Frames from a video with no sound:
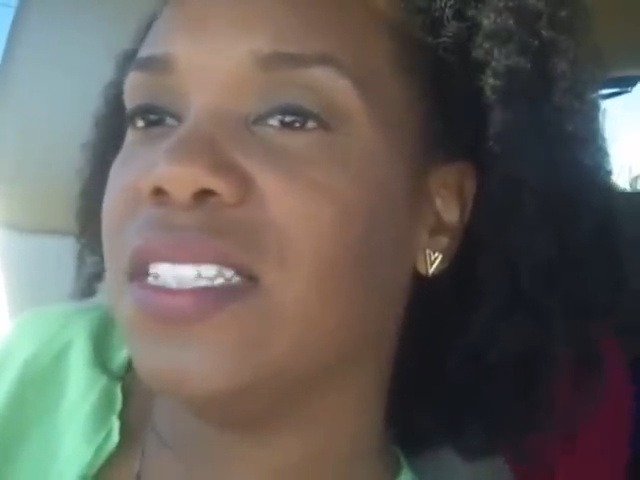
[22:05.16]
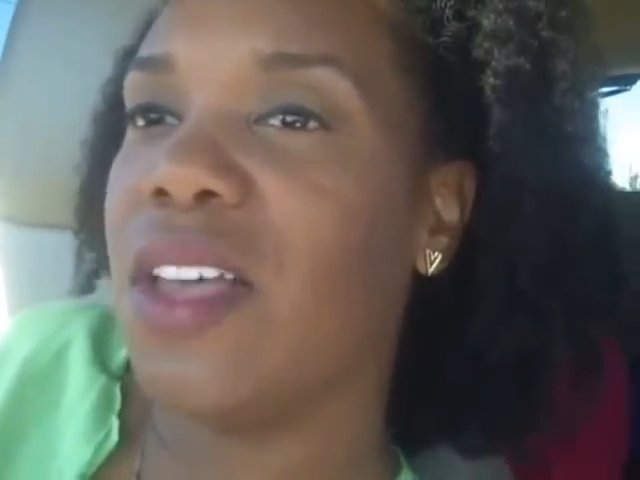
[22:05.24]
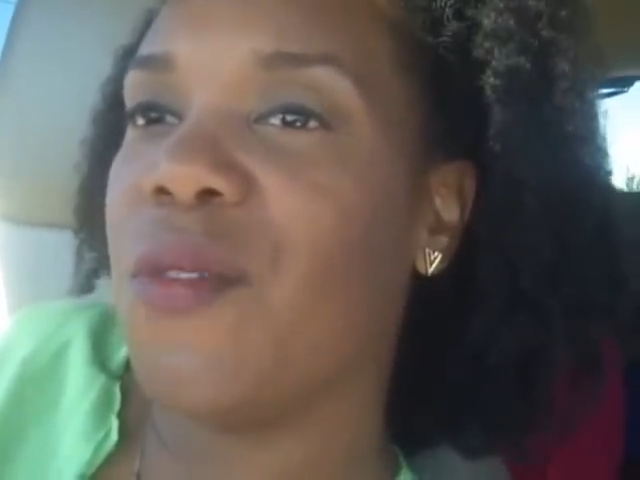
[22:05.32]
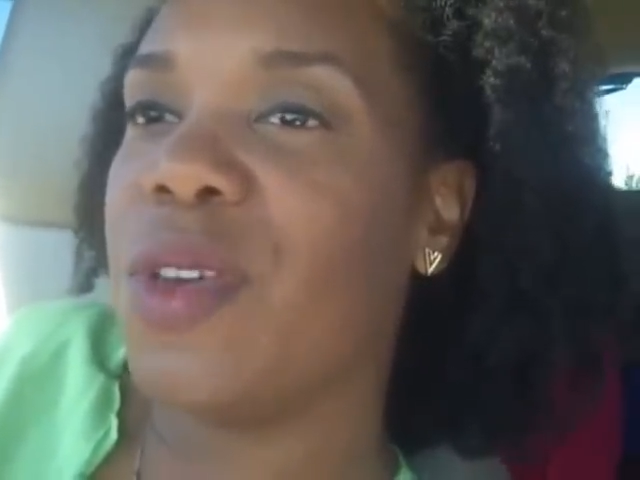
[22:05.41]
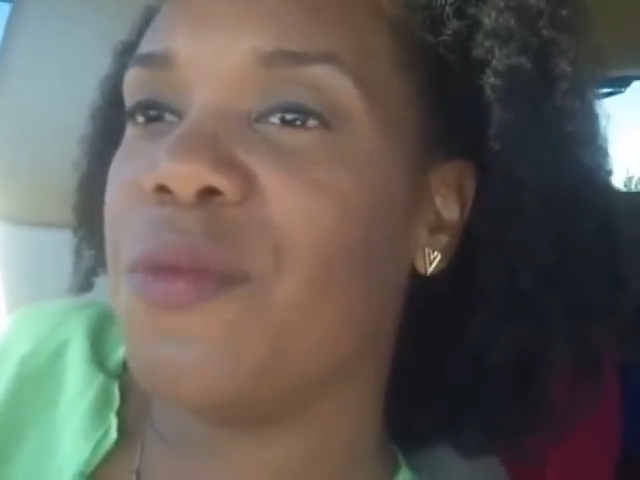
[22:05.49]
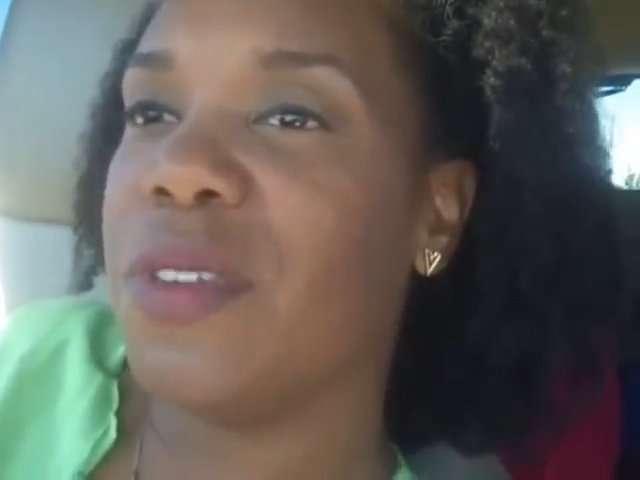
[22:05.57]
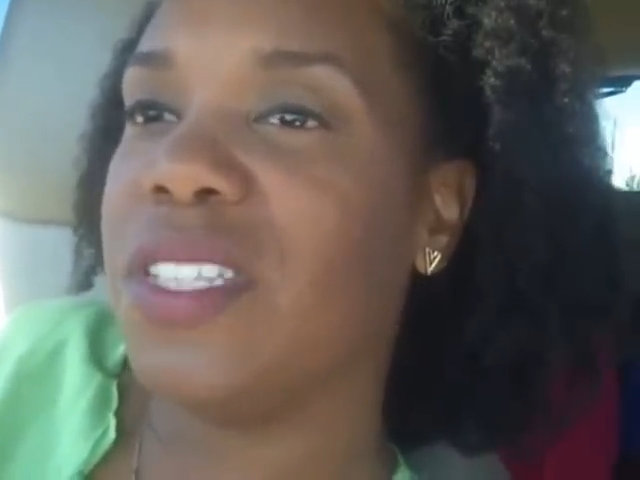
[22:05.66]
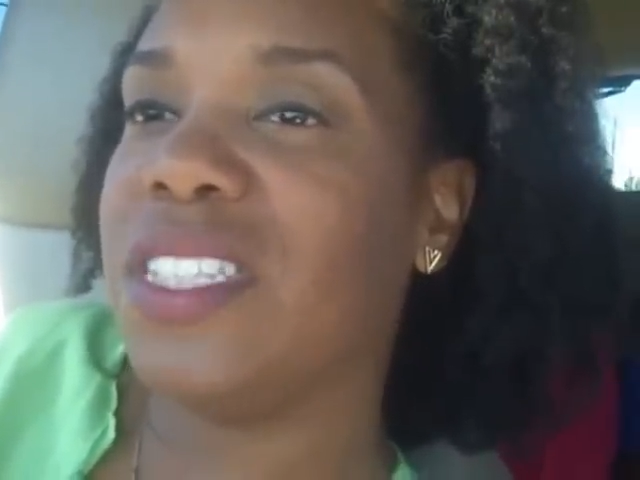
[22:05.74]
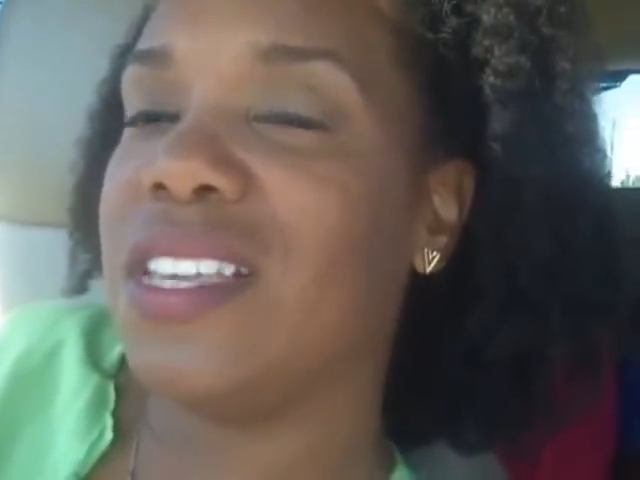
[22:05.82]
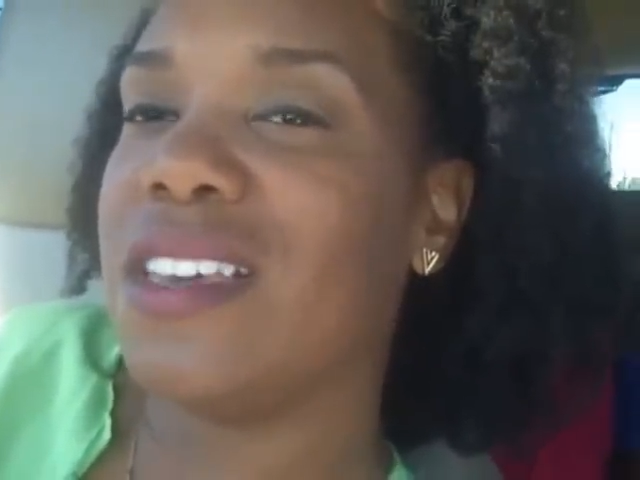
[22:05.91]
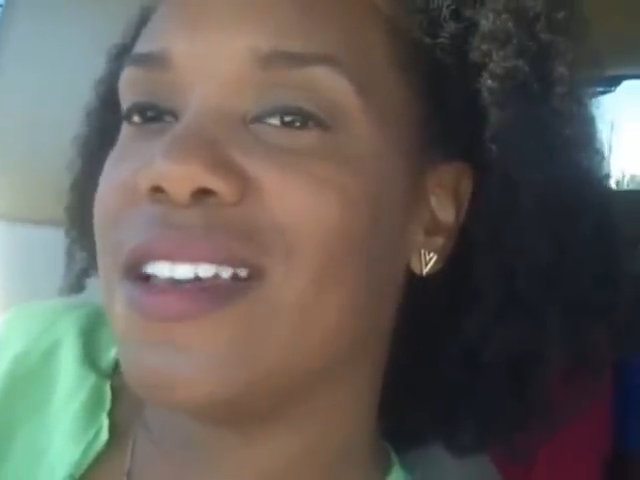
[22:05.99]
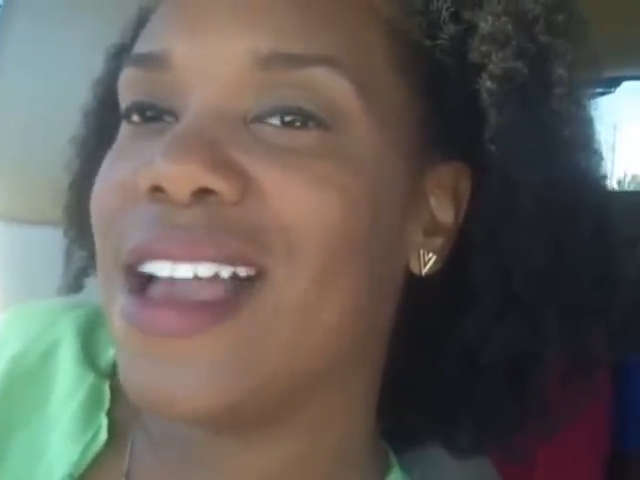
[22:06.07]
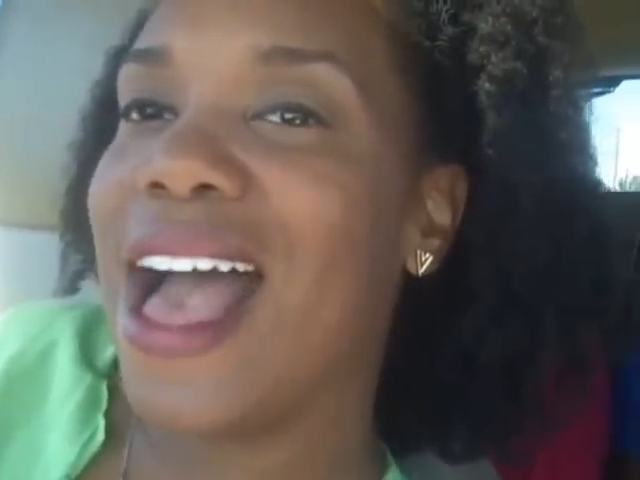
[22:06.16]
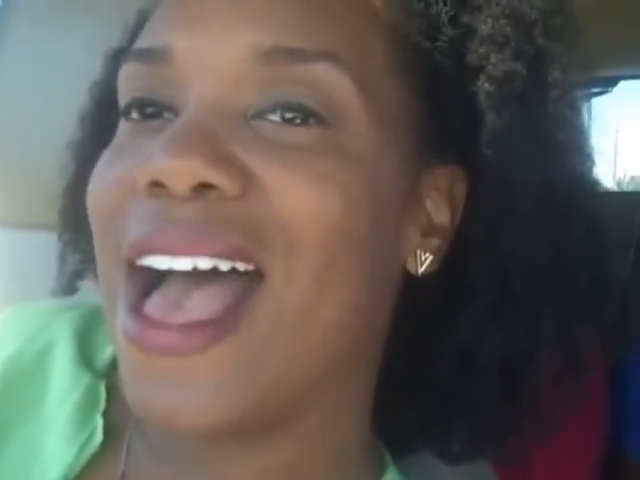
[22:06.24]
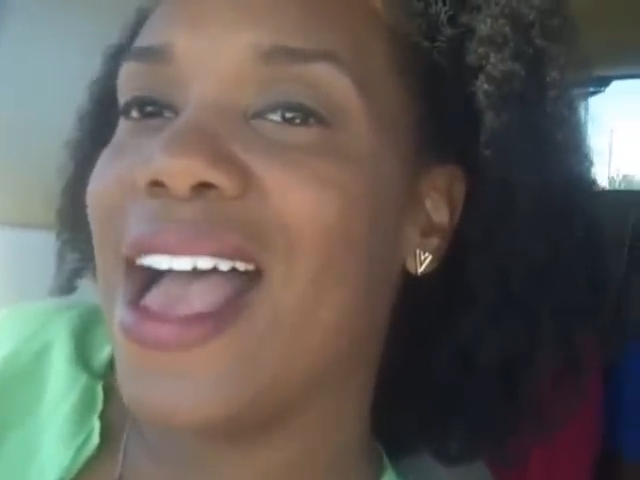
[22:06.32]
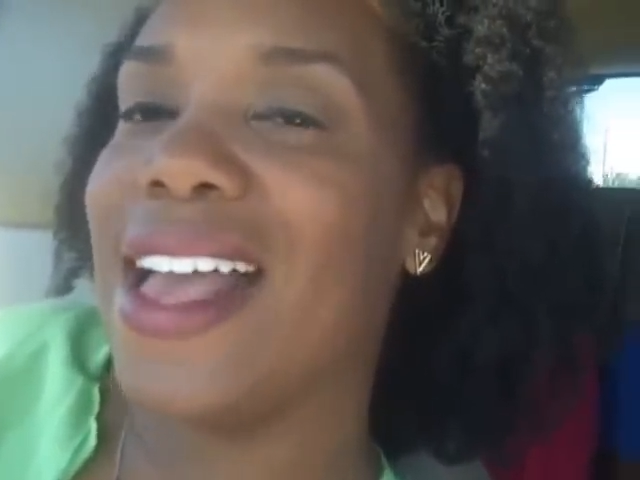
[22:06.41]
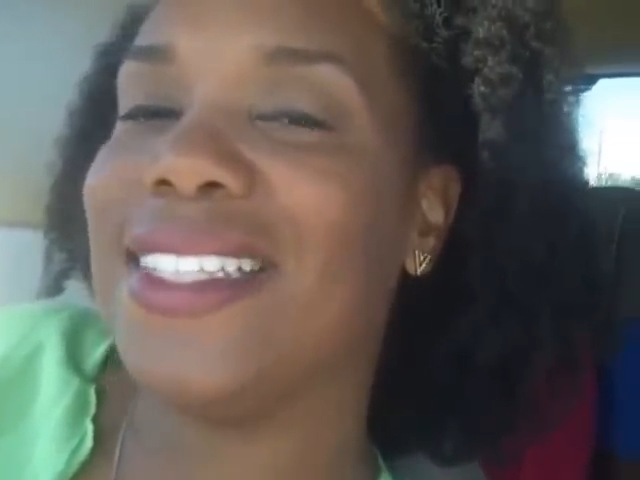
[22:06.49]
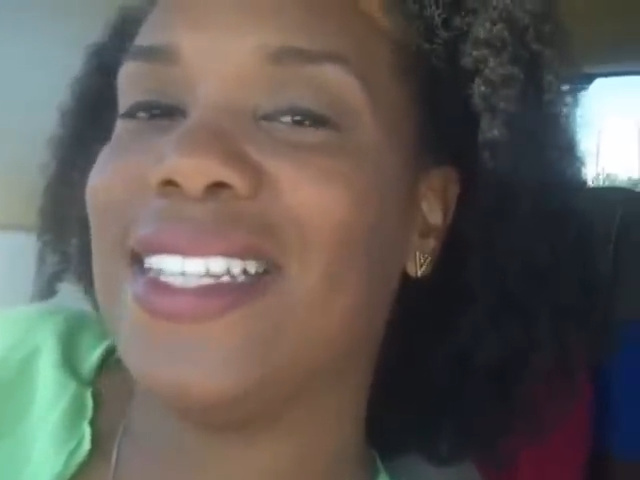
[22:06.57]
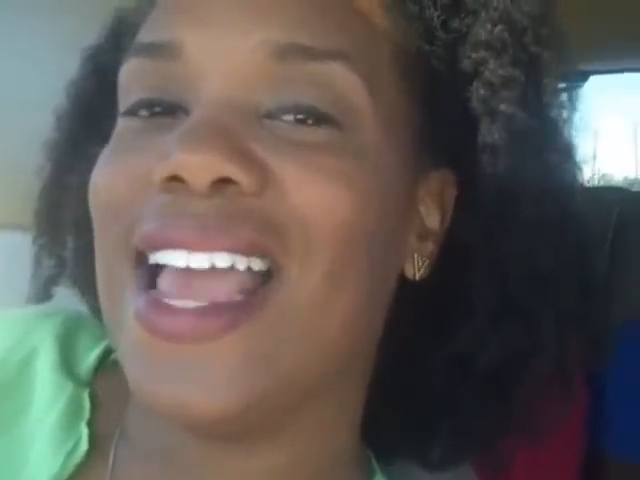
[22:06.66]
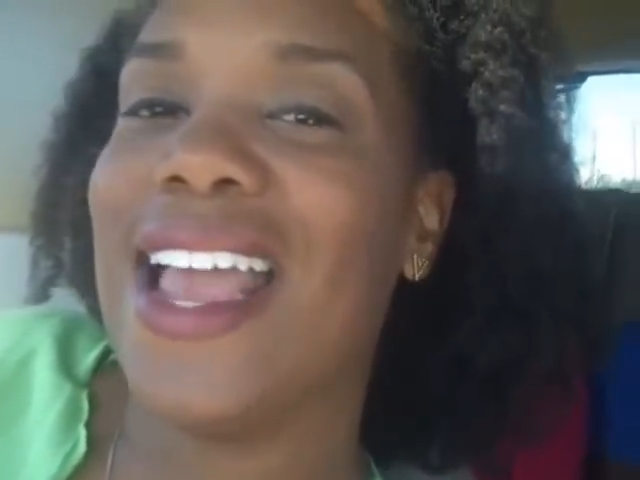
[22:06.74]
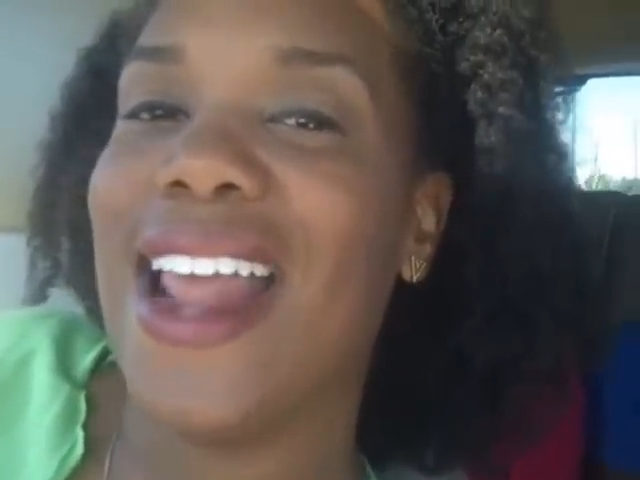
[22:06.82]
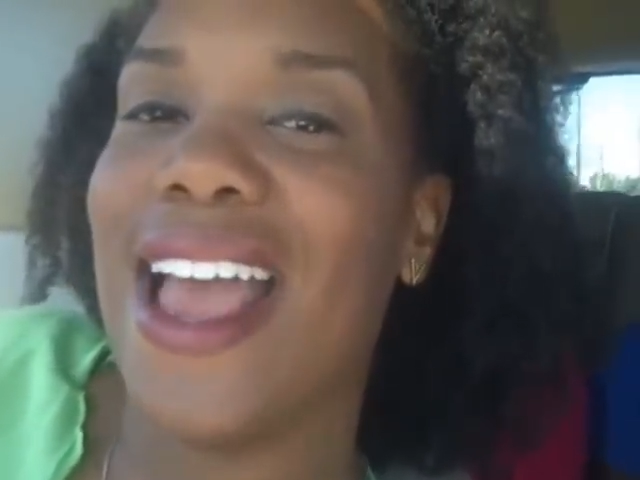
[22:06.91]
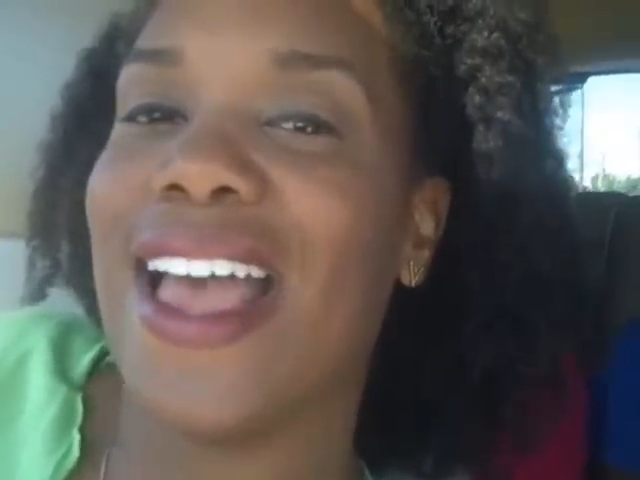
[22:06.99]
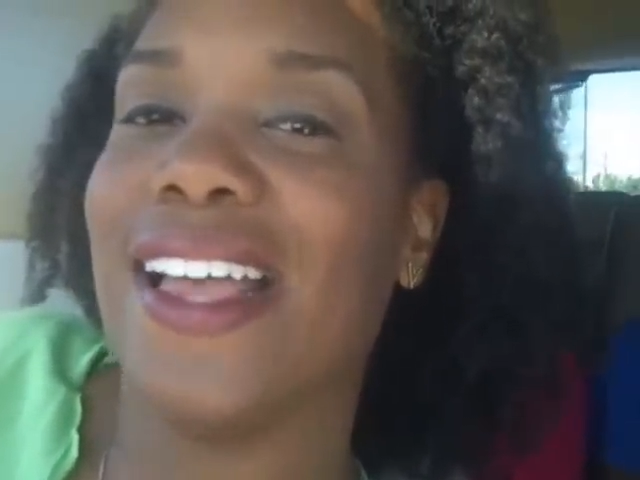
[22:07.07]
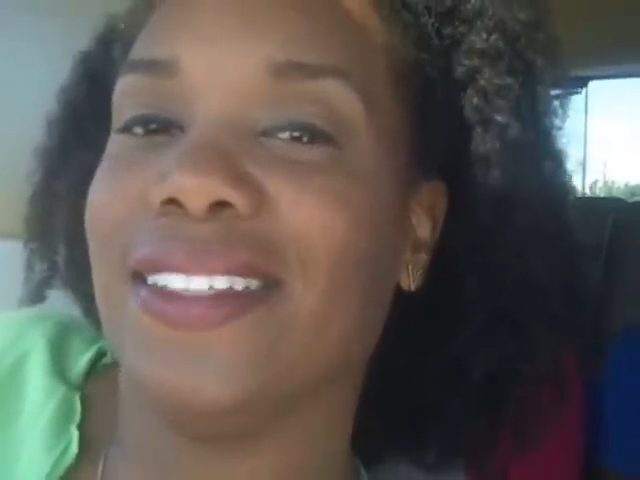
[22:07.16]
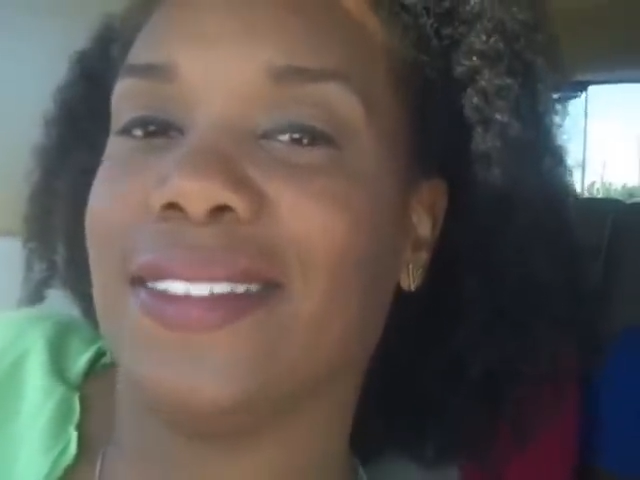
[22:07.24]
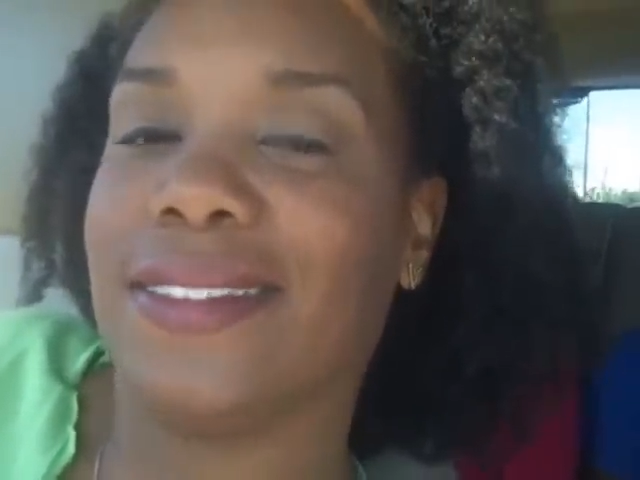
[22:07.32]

So we will see you guys later.